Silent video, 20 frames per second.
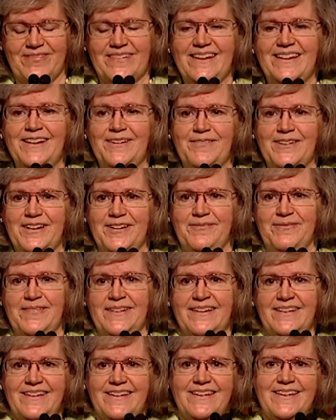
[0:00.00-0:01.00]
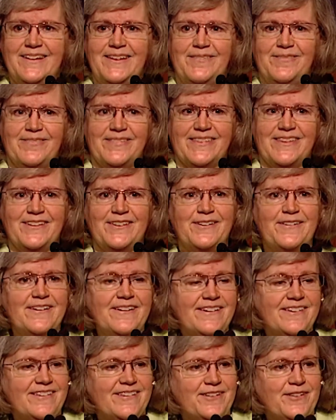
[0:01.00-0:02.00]
Anyway, the
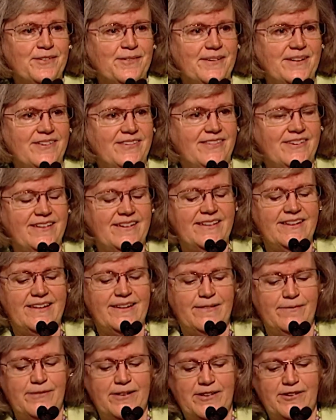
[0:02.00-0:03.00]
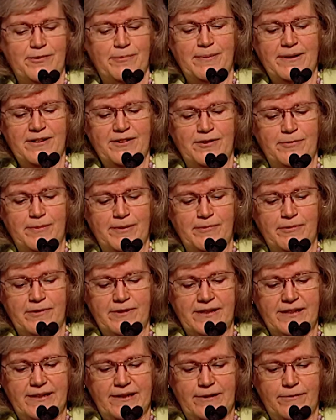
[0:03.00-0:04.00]
Guard is interested, and we expect to be
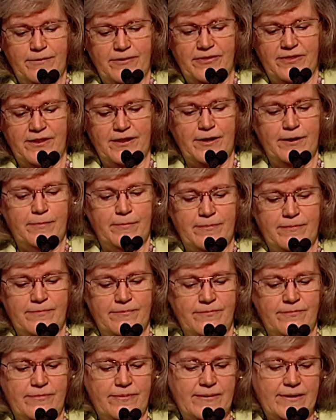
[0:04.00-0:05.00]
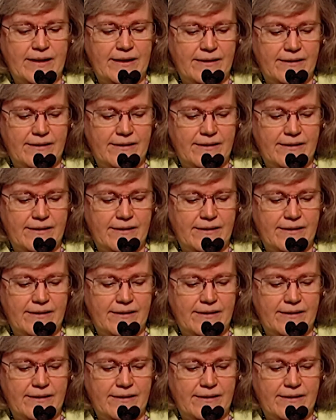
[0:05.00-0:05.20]
rolling it out with them